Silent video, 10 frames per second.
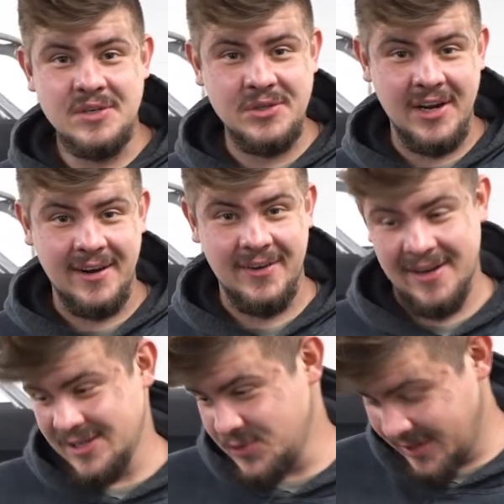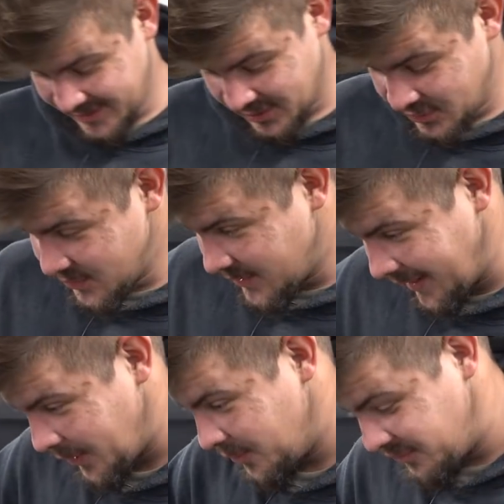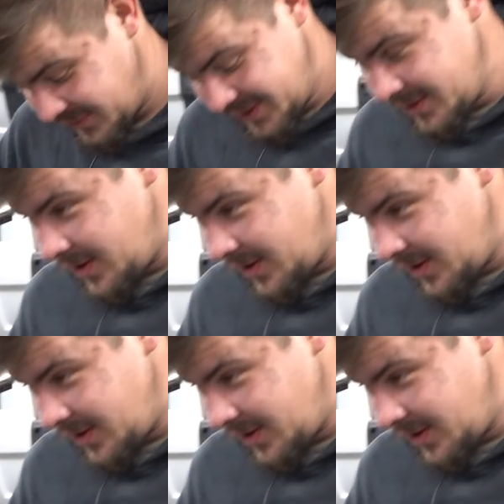So check it out, guys. We got the new cowl fitted